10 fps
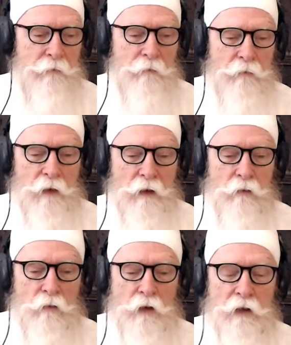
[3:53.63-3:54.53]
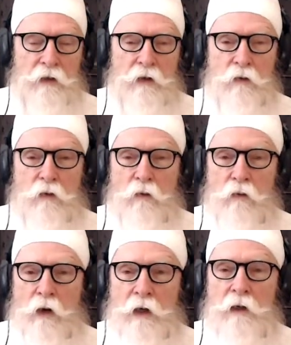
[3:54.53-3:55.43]
It was
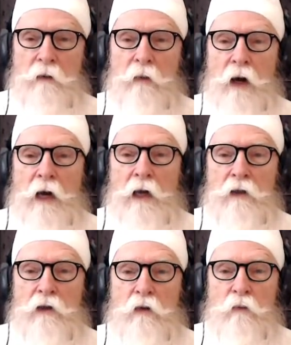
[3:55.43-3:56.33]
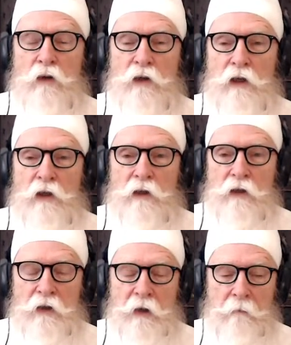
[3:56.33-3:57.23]
written by two musicians,
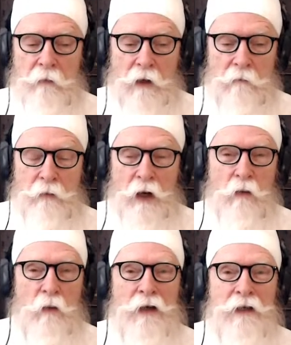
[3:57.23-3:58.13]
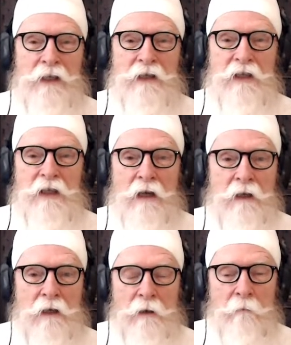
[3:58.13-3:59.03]
Balwand and Sata,
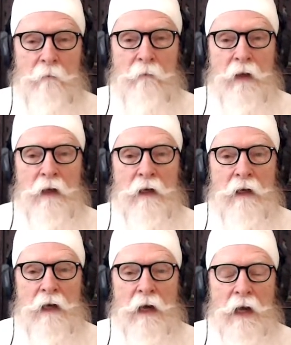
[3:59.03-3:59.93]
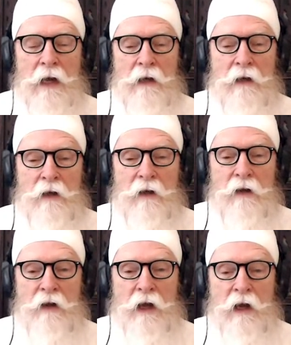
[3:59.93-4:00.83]
and
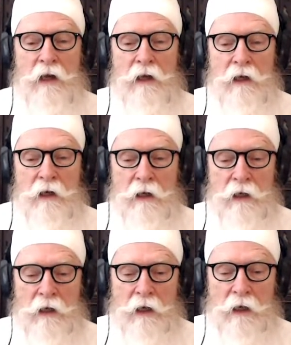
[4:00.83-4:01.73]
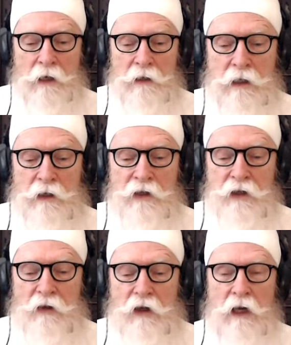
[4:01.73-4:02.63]
they did on the
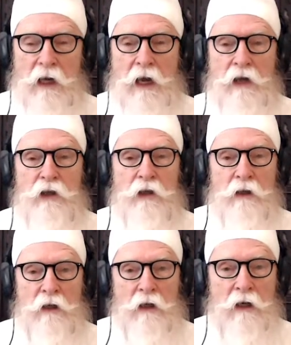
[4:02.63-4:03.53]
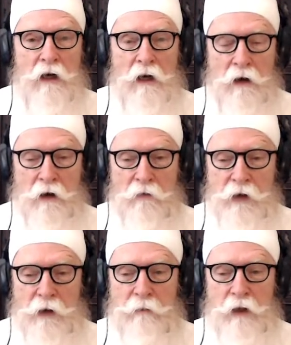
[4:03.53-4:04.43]
occasion of them
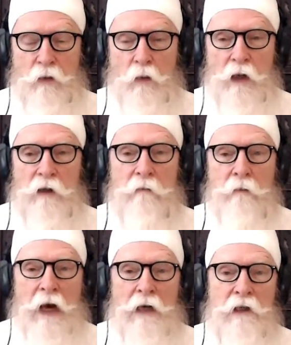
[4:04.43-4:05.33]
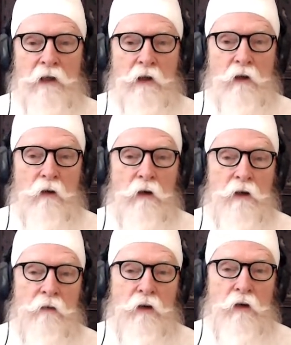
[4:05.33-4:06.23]
being welcomed back into the court of
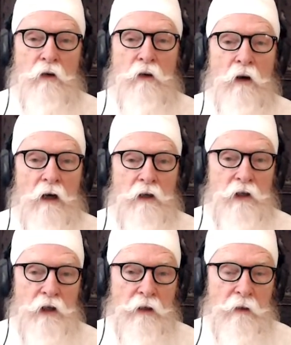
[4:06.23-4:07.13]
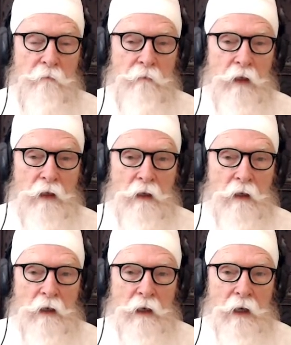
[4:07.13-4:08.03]
Guru Arjan.
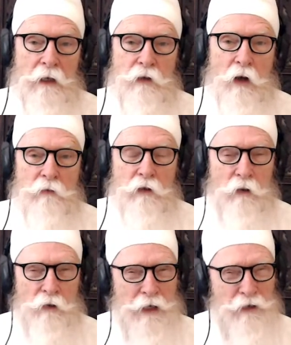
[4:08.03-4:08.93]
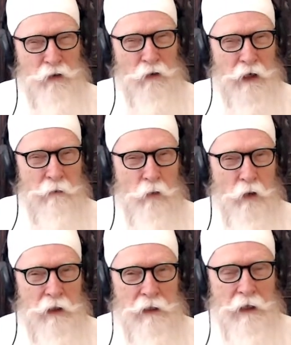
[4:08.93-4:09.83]
And so I've told that story in more
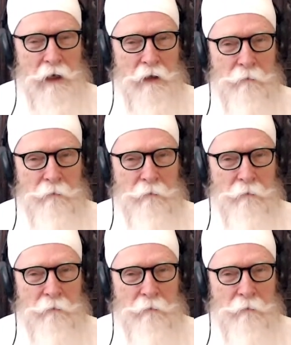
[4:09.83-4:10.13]
detail.